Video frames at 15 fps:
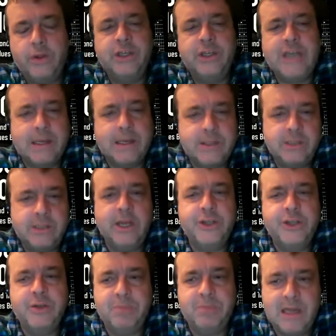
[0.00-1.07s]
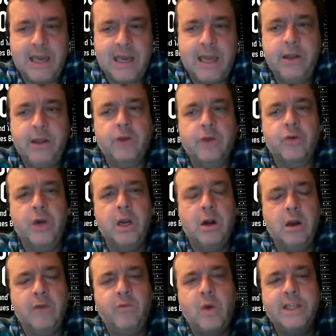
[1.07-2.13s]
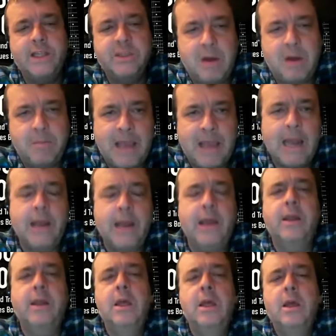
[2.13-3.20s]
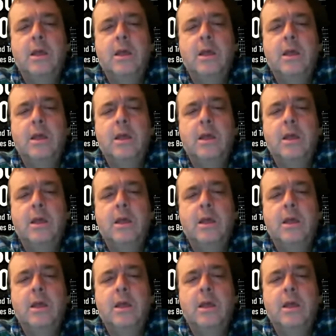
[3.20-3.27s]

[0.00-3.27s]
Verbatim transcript: that Jackson Station played in the career of Widespread Panic,